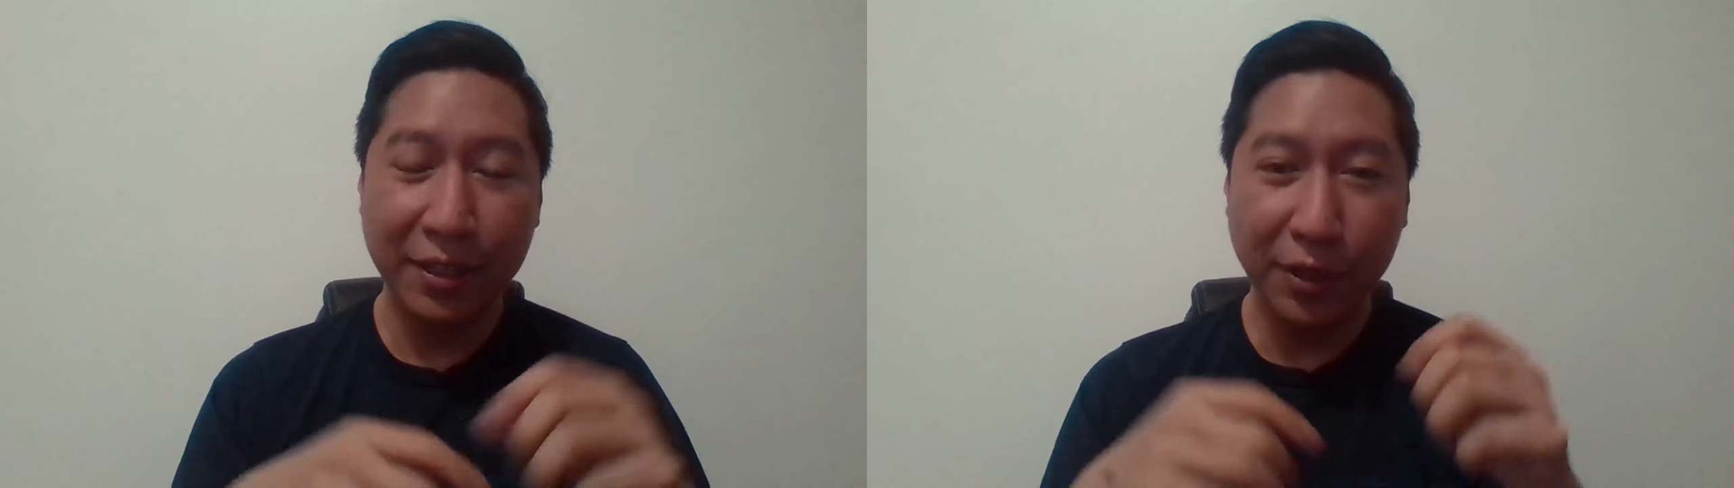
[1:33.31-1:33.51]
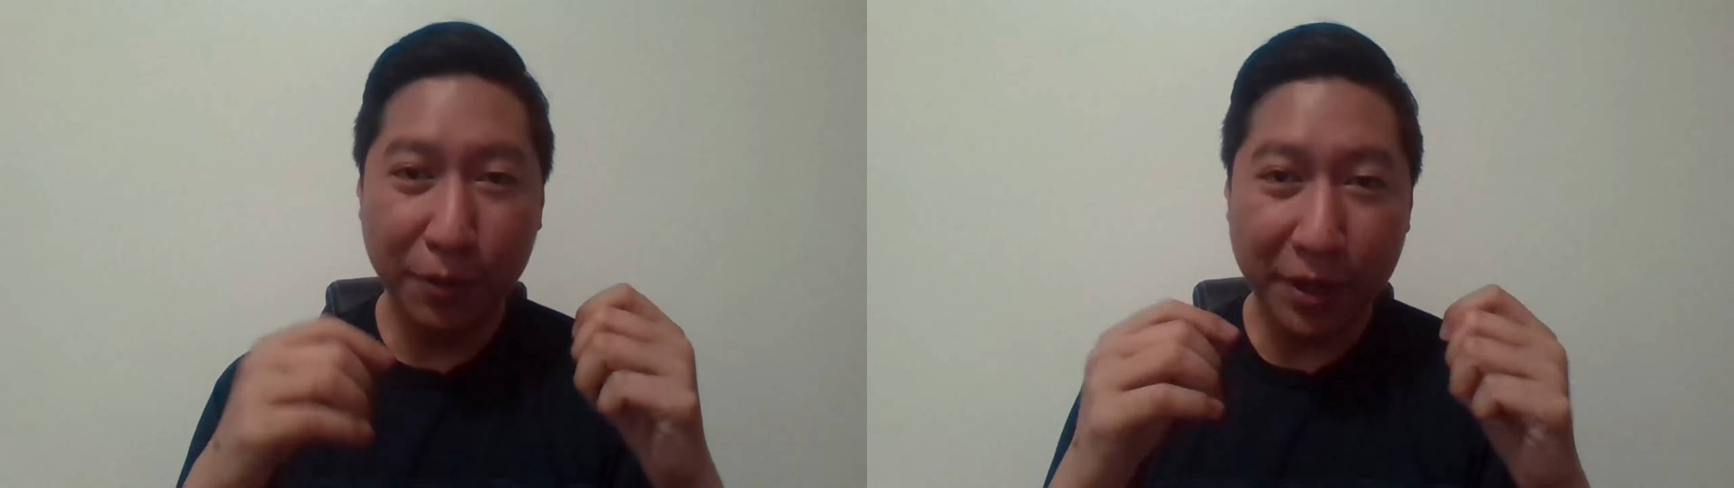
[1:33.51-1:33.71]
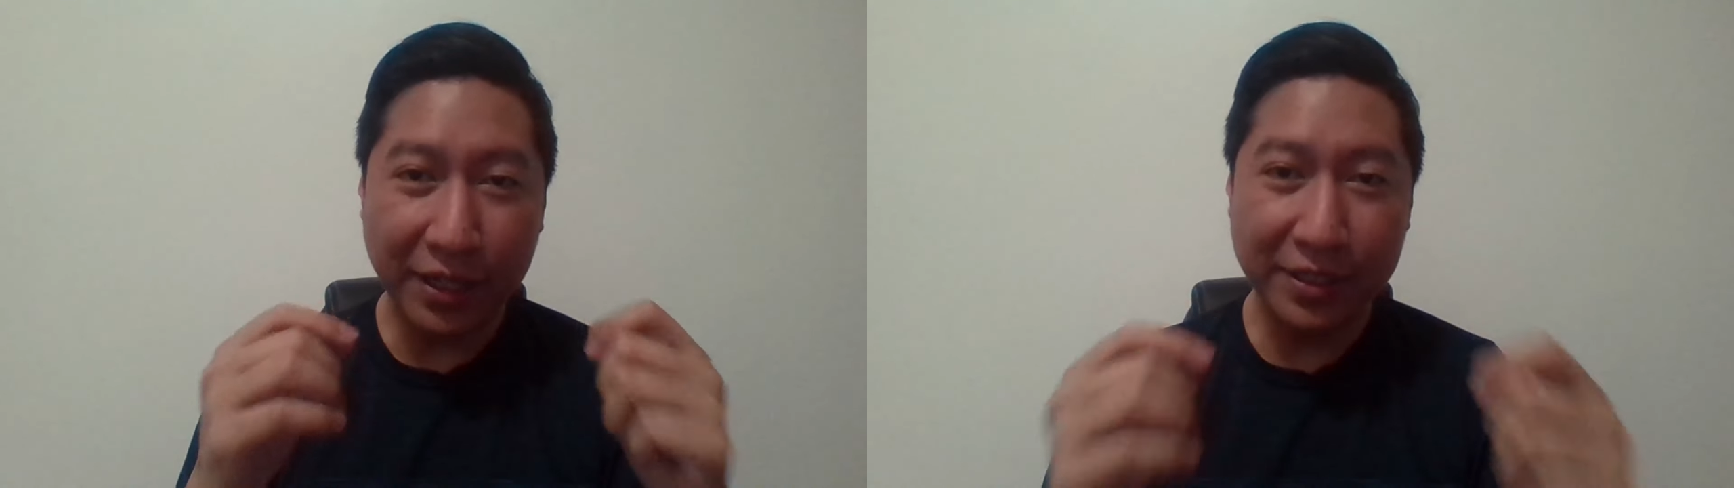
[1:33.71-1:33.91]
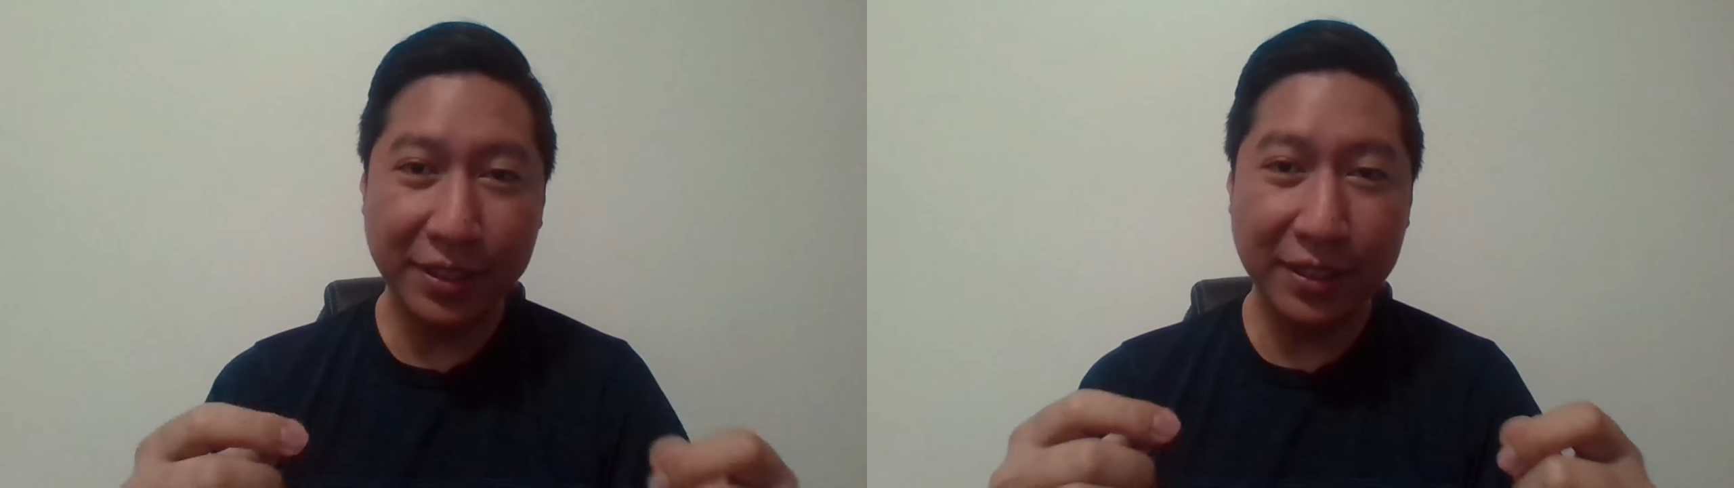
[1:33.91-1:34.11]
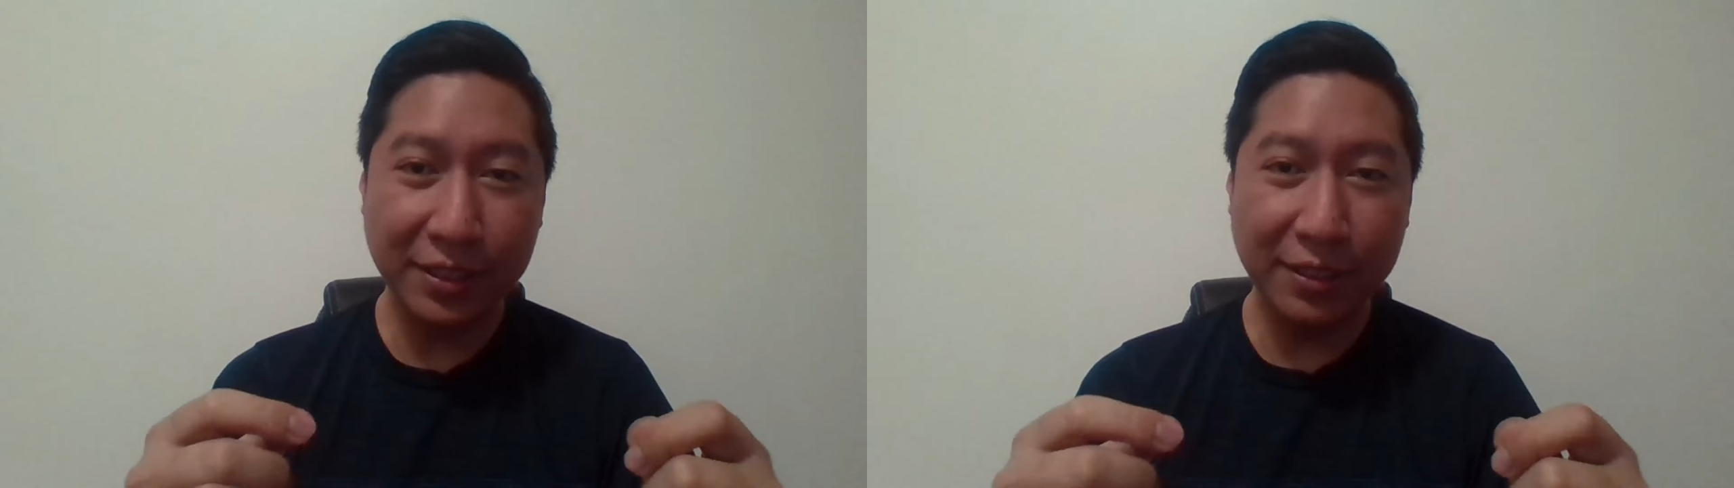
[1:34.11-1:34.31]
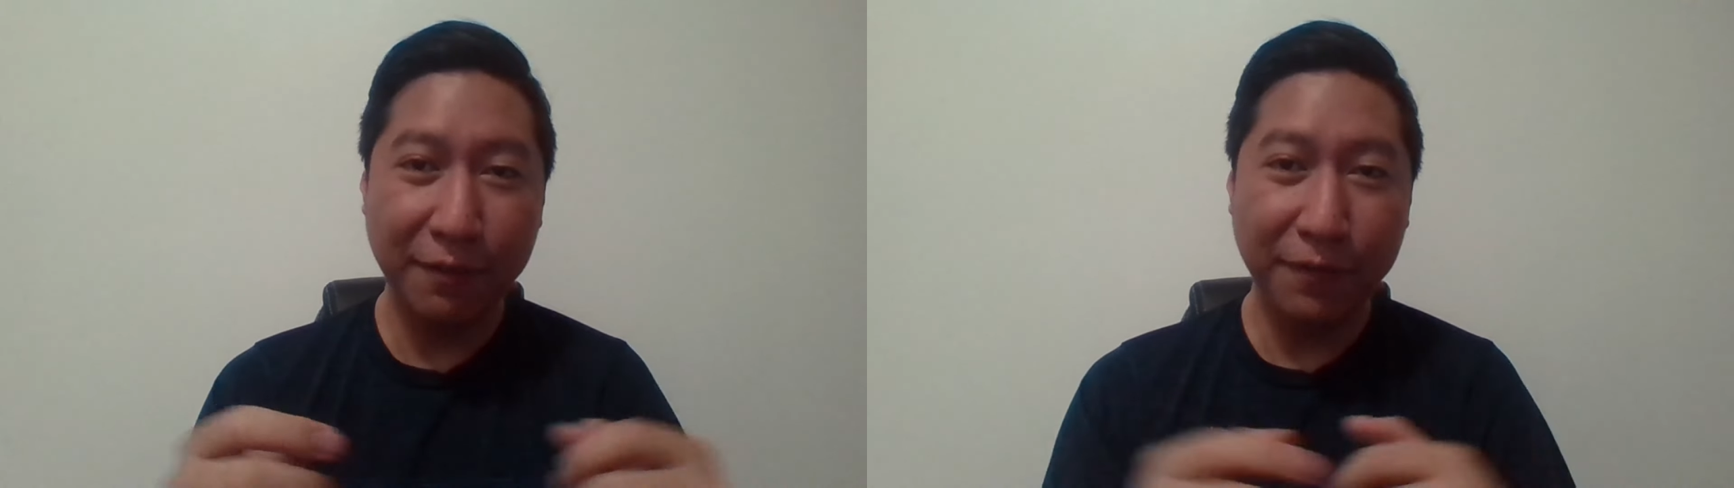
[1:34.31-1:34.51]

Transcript: towards his